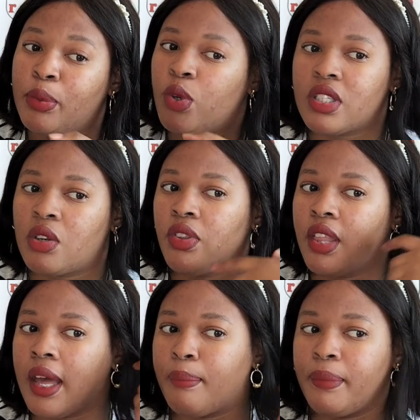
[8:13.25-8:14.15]
because I know
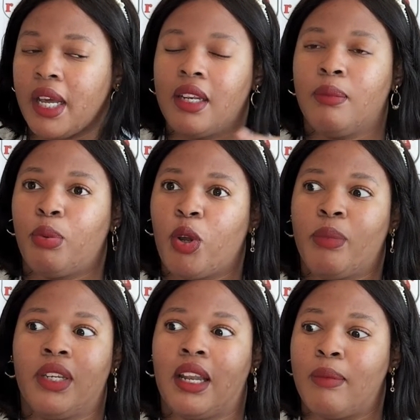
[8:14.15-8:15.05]
the
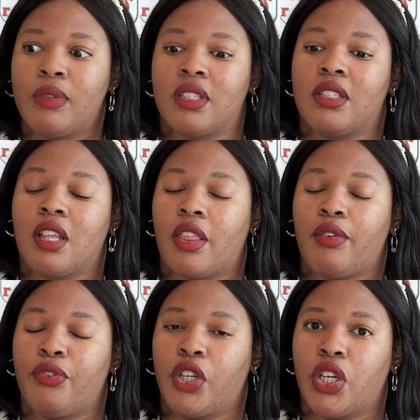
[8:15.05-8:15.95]
unemployment numbers in South
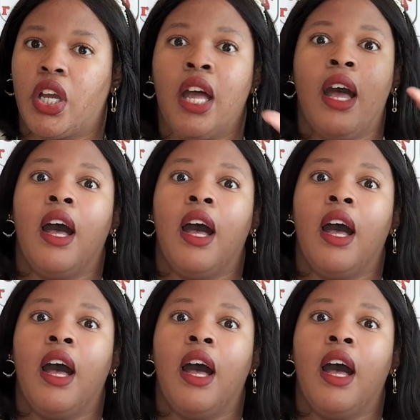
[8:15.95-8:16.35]
Africa